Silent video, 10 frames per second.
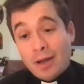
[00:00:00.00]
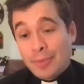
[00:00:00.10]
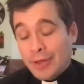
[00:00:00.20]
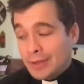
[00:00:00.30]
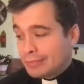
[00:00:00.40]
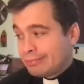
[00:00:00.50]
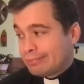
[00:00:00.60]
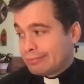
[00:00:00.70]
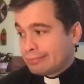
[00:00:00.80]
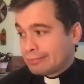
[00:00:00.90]
I mean,
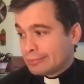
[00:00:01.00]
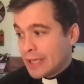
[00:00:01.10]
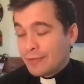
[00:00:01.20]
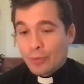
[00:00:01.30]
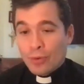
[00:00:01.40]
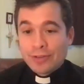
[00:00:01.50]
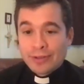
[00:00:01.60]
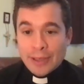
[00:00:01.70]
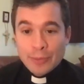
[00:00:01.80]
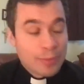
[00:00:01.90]
if it
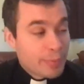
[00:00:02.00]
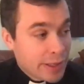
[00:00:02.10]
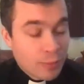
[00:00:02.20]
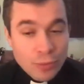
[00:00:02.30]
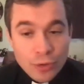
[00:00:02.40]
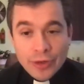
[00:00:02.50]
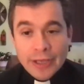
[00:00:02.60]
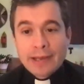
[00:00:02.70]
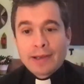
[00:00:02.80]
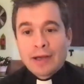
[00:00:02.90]
wasn't, it would be
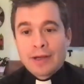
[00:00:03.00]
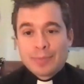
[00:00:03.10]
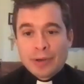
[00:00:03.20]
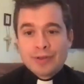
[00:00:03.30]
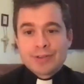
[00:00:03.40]
worrying, I suppose.